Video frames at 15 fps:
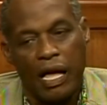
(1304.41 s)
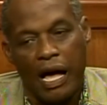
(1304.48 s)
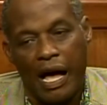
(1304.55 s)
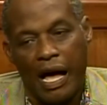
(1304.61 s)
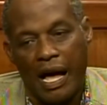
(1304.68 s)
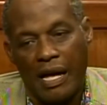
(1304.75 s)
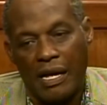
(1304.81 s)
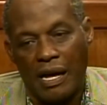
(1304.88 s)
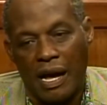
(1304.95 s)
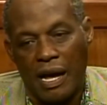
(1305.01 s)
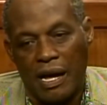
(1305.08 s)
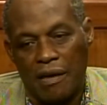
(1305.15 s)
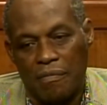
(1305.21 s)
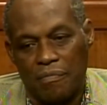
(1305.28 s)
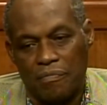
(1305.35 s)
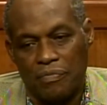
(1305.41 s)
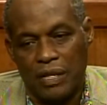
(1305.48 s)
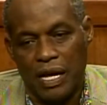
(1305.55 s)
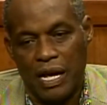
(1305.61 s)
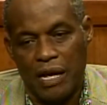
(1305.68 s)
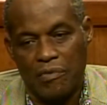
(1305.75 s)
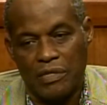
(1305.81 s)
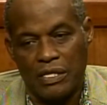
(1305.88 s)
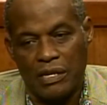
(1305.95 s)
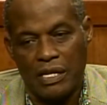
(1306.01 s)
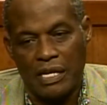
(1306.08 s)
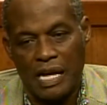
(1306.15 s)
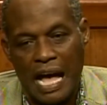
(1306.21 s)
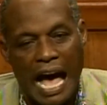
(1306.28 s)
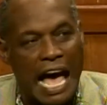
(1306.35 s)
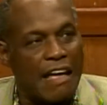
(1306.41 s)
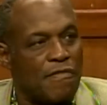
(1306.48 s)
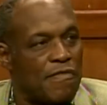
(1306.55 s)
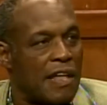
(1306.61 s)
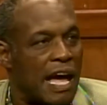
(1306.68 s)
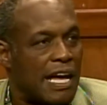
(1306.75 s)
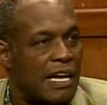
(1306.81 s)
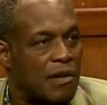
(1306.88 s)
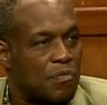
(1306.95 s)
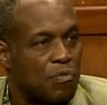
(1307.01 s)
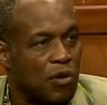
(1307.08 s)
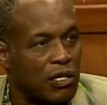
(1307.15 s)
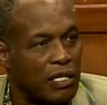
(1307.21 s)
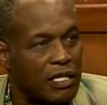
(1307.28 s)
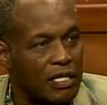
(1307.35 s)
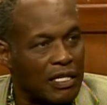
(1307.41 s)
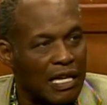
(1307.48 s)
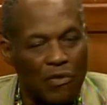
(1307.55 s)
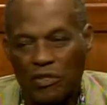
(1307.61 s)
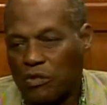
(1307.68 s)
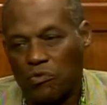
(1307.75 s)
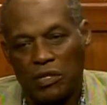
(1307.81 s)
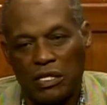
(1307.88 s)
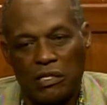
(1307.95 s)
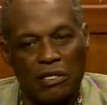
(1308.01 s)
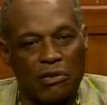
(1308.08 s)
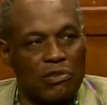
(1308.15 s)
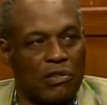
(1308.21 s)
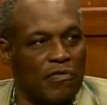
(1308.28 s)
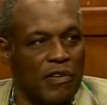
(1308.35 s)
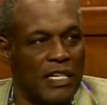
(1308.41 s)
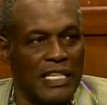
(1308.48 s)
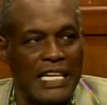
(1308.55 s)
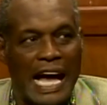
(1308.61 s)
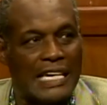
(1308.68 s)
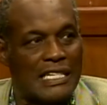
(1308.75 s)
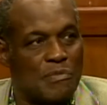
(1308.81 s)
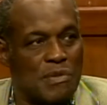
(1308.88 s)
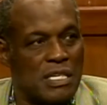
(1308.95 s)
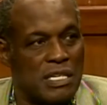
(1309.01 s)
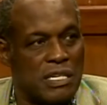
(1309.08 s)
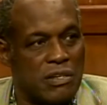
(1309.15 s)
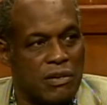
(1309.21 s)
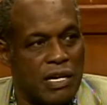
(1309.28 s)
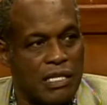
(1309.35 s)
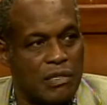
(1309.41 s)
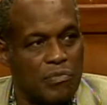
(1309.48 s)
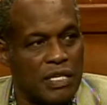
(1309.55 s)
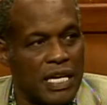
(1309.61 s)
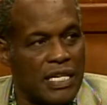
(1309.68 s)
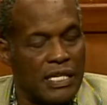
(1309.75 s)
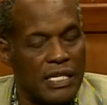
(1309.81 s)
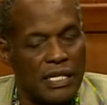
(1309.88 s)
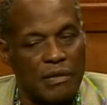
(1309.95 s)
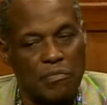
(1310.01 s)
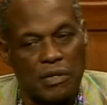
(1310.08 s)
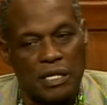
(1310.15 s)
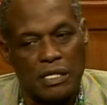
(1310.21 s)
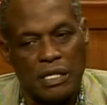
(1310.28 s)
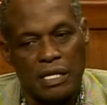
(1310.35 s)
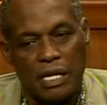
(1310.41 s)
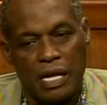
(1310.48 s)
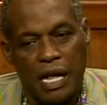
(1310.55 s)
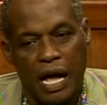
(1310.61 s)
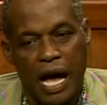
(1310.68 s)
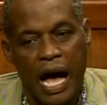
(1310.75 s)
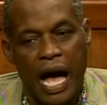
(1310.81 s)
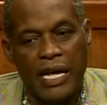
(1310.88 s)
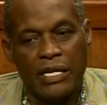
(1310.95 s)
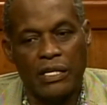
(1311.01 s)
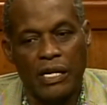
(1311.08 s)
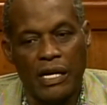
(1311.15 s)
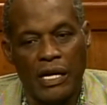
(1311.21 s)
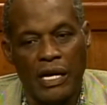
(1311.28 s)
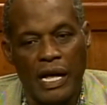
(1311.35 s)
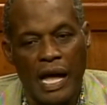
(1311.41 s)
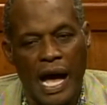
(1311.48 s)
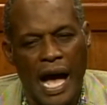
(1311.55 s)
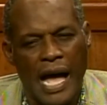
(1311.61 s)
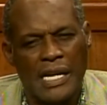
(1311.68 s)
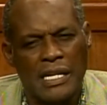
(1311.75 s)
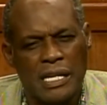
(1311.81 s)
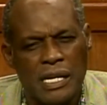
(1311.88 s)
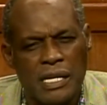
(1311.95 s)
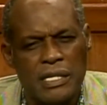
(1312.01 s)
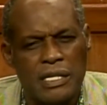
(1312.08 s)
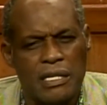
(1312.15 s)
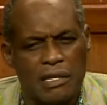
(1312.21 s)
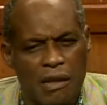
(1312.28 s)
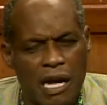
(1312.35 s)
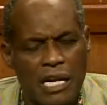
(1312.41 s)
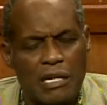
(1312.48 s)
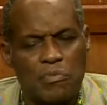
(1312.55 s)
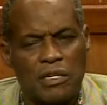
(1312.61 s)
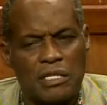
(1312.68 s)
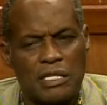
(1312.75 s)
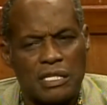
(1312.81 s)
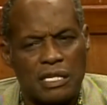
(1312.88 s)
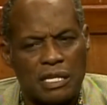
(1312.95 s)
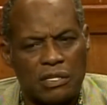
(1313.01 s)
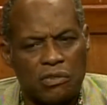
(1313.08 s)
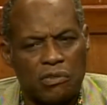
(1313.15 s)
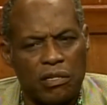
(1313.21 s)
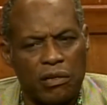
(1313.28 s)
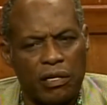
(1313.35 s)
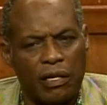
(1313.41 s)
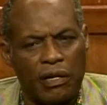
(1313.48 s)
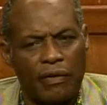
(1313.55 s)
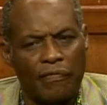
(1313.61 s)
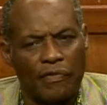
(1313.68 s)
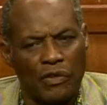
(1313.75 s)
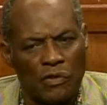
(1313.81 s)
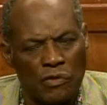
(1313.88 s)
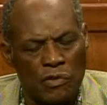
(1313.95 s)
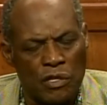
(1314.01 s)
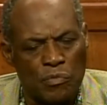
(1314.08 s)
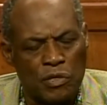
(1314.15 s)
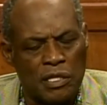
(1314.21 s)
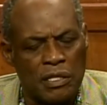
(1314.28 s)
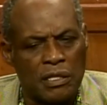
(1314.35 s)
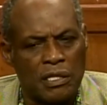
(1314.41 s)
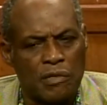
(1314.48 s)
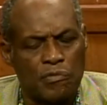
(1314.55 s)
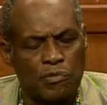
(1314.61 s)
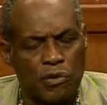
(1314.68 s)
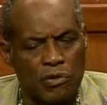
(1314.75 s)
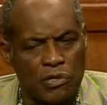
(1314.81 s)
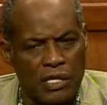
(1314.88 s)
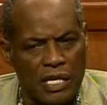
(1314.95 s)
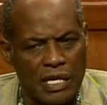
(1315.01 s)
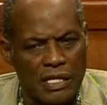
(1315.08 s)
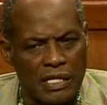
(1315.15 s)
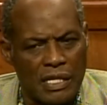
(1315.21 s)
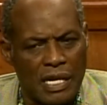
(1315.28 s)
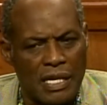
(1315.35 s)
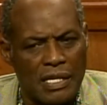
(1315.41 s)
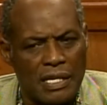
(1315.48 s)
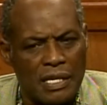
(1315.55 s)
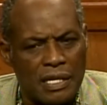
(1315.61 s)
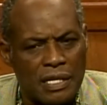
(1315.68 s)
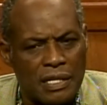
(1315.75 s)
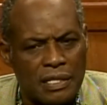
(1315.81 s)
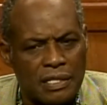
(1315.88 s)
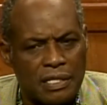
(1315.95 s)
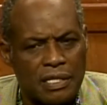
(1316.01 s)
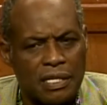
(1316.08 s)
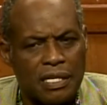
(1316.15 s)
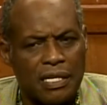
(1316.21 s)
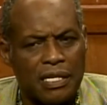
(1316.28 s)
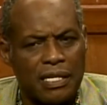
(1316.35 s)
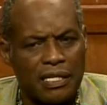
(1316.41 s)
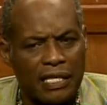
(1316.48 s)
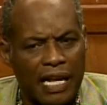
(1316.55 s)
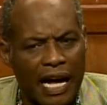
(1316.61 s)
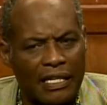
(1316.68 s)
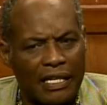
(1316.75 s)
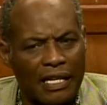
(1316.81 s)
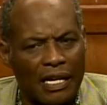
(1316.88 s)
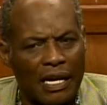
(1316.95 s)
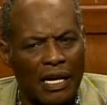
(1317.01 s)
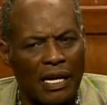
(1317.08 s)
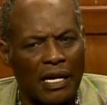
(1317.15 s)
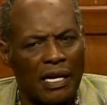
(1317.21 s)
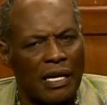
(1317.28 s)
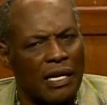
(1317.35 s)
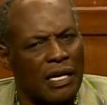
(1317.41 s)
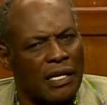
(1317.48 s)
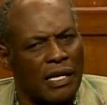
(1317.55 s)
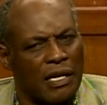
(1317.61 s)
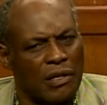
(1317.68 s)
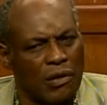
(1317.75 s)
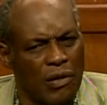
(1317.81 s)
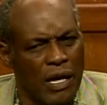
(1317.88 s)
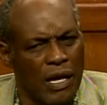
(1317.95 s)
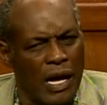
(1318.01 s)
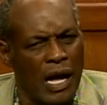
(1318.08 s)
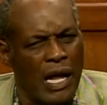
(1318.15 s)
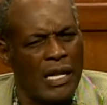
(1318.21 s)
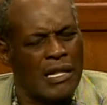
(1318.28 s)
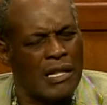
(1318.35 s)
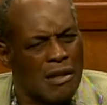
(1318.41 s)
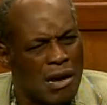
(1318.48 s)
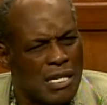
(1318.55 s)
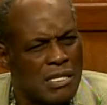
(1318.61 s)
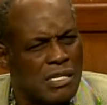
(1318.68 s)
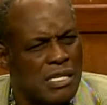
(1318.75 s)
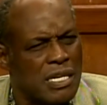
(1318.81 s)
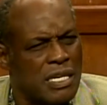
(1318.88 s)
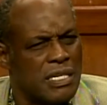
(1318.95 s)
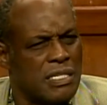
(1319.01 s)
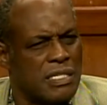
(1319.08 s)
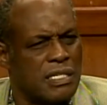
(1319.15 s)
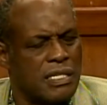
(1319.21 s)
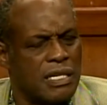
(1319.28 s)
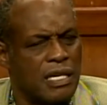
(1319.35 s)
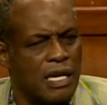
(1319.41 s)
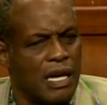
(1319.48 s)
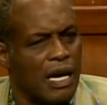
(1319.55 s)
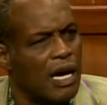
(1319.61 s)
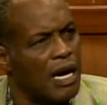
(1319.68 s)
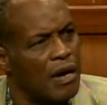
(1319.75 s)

I was not a high flyer politician. I wasn't one of those who felt he had to be there or had to be anything. But I learned a lot about this country through the political process. I learned that a lot of things are